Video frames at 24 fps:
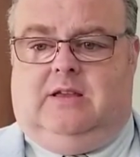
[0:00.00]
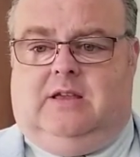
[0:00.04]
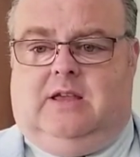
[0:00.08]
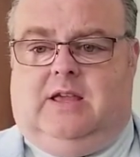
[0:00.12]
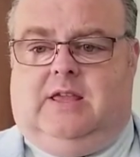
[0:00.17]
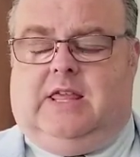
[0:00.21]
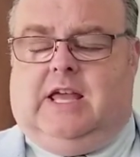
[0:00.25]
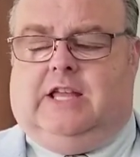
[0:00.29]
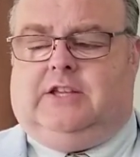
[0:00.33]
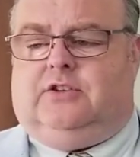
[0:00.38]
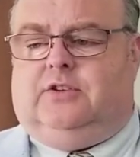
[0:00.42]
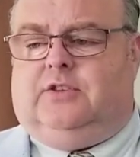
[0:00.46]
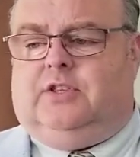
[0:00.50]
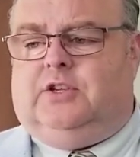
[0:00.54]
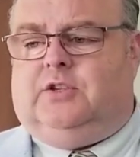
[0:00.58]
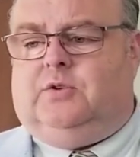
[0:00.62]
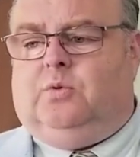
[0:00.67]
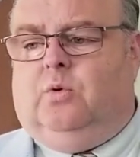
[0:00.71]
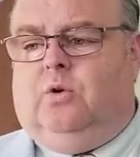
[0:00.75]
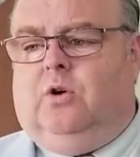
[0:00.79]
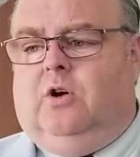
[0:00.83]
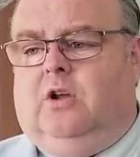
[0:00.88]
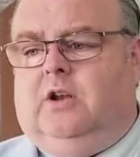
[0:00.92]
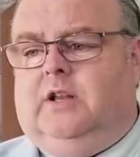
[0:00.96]
And that's what this
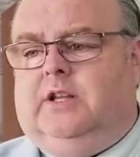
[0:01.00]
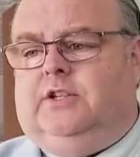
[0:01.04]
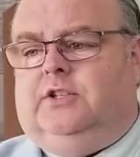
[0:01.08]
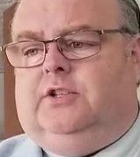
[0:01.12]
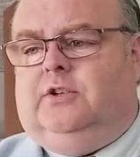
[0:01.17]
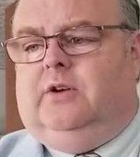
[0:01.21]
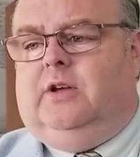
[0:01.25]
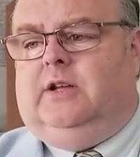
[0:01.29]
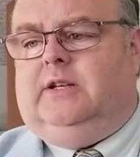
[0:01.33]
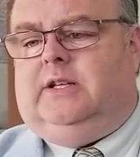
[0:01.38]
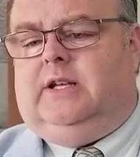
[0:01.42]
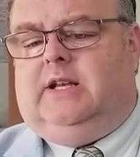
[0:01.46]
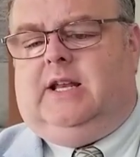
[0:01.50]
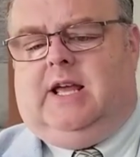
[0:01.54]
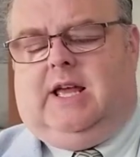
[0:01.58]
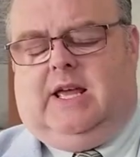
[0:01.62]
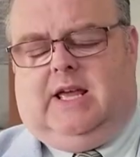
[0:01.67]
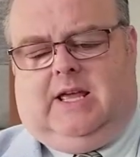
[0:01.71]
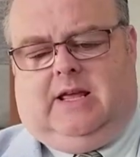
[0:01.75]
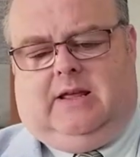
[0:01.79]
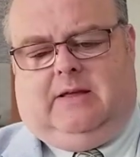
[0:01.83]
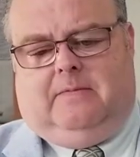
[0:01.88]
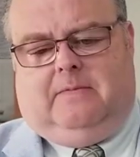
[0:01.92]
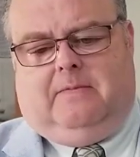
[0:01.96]
world is doing
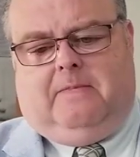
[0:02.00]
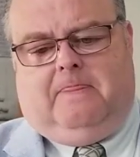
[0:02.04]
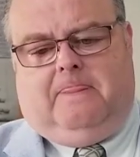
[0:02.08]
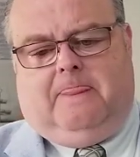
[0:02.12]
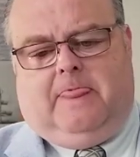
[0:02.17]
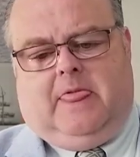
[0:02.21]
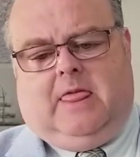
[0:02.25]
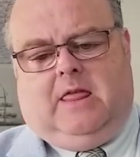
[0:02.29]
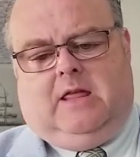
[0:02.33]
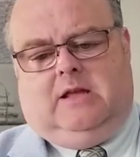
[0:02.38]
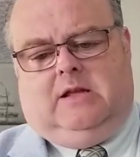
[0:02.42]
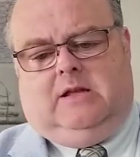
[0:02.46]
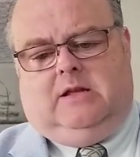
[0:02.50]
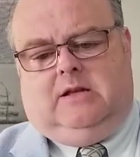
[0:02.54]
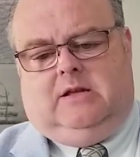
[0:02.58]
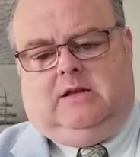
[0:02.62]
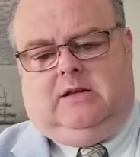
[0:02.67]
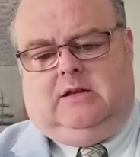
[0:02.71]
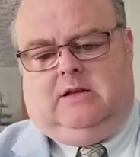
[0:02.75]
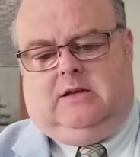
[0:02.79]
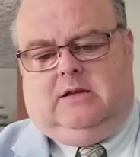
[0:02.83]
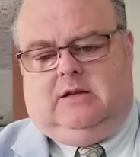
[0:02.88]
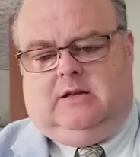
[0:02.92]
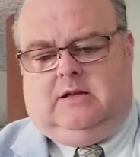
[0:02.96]
today.
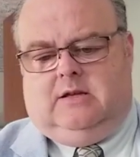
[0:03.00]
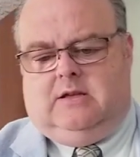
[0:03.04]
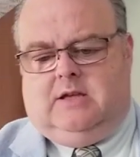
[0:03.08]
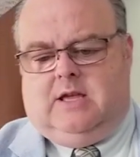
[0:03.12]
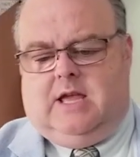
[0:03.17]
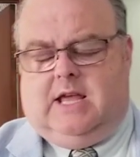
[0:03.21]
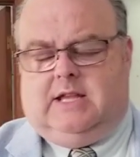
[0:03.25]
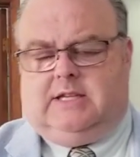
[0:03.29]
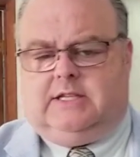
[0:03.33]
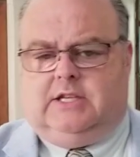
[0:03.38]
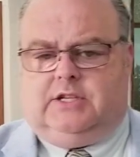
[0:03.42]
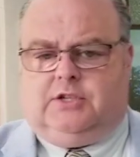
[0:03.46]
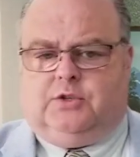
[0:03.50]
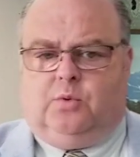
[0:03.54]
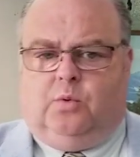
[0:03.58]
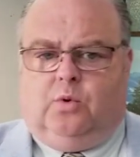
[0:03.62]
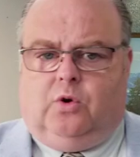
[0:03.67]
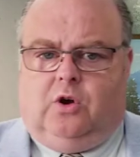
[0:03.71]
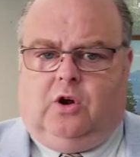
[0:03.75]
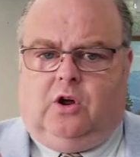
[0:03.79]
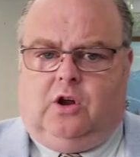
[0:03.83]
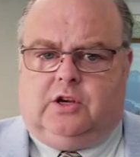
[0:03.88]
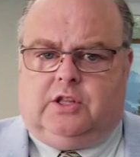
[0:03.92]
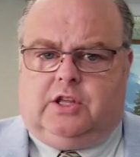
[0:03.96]
As this
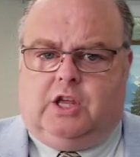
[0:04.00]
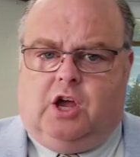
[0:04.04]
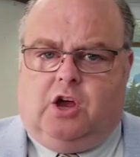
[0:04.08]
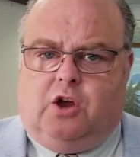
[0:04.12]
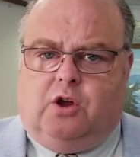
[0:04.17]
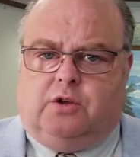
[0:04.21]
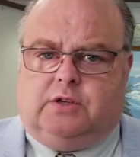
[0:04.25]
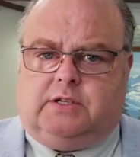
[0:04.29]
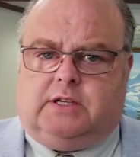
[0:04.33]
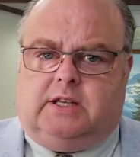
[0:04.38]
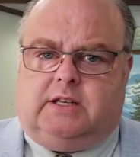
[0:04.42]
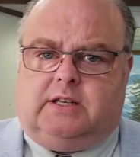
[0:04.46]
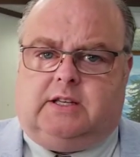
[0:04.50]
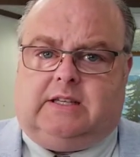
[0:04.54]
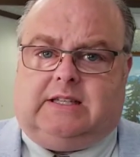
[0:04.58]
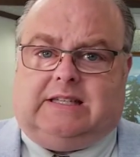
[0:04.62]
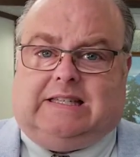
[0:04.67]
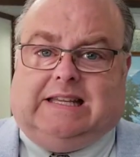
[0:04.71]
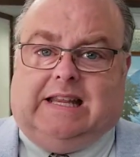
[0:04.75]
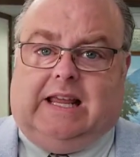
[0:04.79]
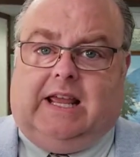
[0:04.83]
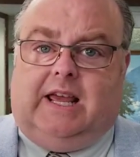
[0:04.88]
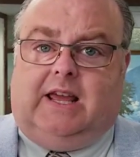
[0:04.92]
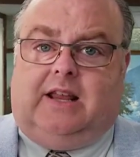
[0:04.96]
world goes into
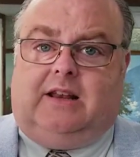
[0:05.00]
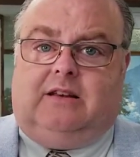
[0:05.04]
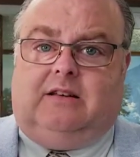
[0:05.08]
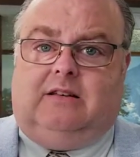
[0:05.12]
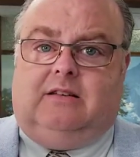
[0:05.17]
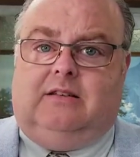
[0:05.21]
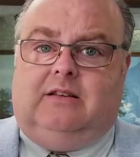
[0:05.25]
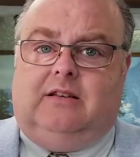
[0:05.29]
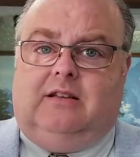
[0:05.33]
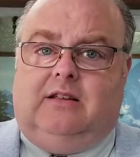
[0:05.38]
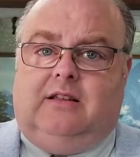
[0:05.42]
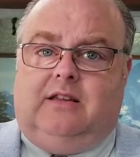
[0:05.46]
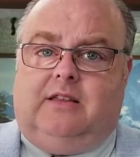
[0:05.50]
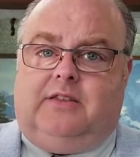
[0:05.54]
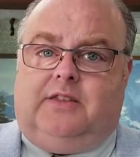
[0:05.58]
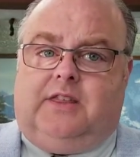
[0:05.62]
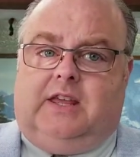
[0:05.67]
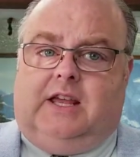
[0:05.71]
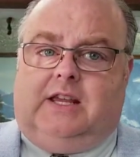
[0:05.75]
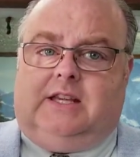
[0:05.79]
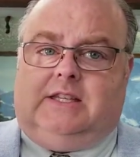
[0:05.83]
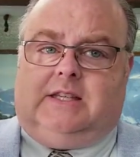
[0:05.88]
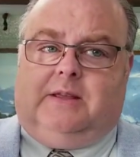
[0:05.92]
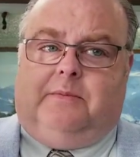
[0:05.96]
sin,
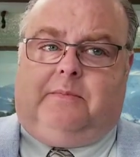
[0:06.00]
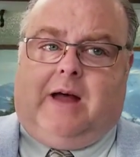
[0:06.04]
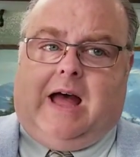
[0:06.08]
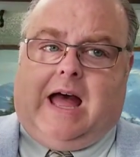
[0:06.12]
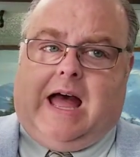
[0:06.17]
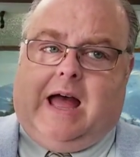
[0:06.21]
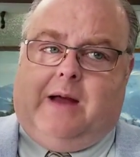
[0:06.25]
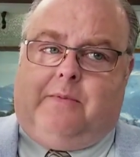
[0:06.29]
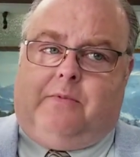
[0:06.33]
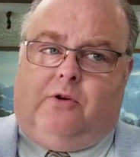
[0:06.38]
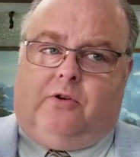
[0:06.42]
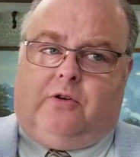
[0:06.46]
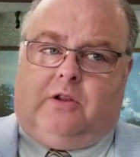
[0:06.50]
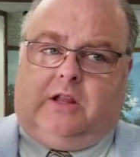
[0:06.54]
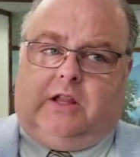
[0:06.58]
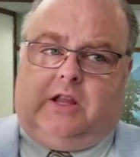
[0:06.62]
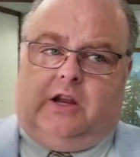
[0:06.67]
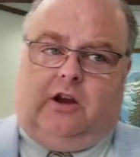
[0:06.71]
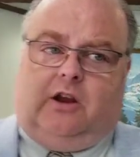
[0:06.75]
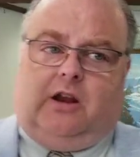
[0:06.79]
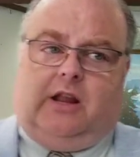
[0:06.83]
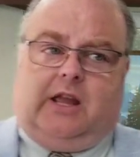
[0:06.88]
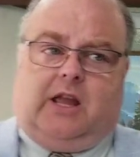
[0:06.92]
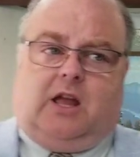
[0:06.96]
things the Bible
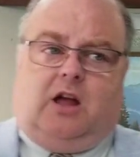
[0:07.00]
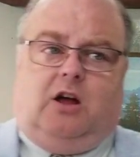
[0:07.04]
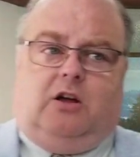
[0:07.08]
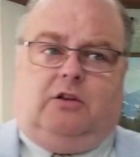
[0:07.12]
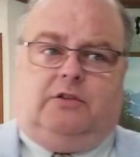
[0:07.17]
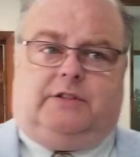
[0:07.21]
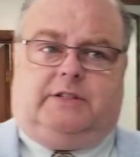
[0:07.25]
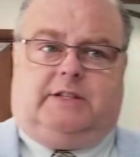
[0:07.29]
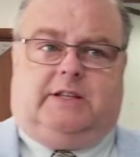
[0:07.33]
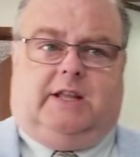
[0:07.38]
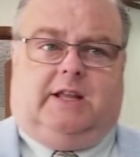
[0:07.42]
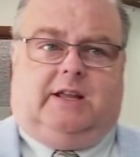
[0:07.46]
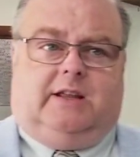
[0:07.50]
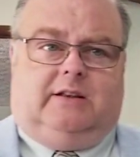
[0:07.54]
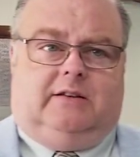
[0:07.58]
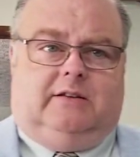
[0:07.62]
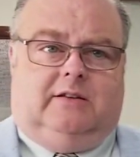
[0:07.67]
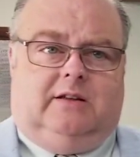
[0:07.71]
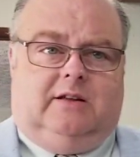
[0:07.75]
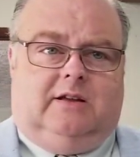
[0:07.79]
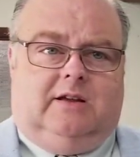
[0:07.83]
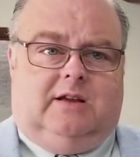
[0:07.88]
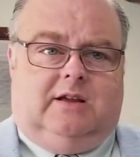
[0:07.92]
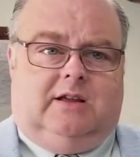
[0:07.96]
clearly calls sin,
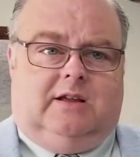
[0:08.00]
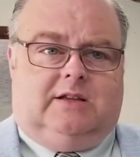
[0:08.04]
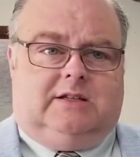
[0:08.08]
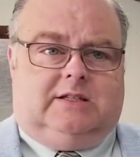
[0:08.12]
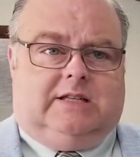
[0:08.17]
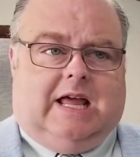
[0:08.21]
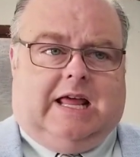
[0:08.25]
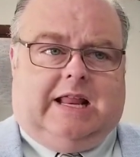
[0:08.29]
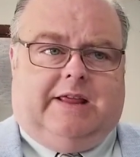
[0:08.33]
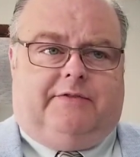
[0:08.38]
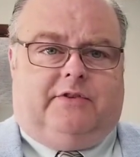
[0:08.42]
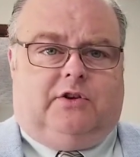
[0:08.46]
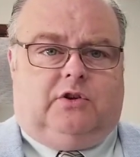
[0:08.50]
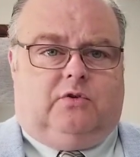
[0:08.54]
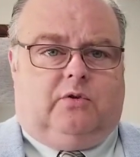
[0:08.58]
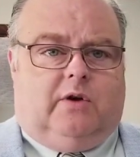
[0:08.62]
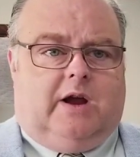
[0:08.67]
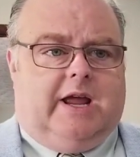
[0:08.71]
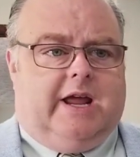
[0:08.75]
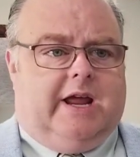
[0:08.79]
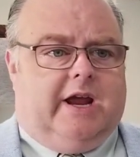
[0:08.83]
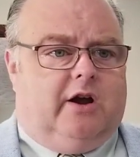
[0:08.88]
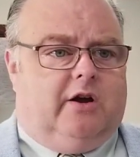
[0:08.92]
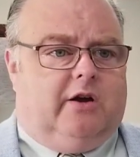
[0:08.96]
it's not even
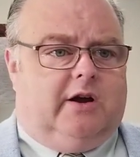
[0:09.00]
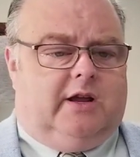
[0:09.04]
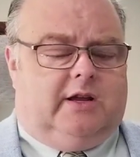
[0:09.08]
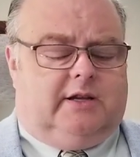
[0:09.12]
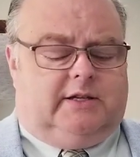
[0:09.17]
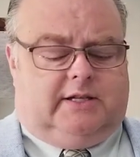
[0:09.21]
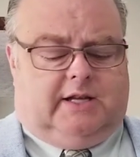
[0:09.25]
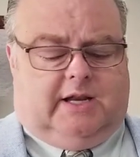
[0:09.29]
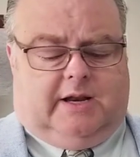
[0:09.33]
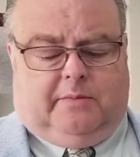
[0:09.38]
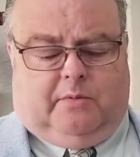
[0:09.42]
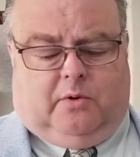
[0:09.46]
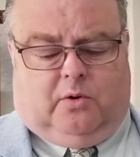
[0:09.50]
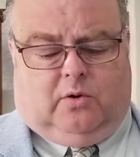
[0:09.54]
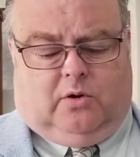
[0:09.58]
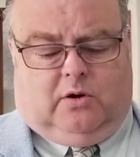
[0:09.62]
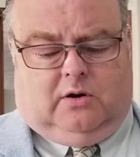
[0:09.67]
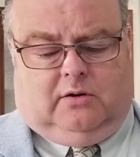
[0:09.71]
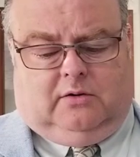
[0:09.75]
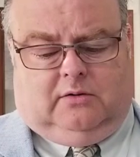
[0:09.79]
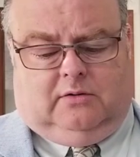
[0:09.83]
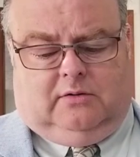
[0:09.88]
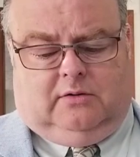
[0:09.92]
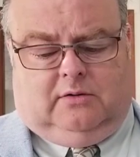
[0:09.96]
gray areas anymore.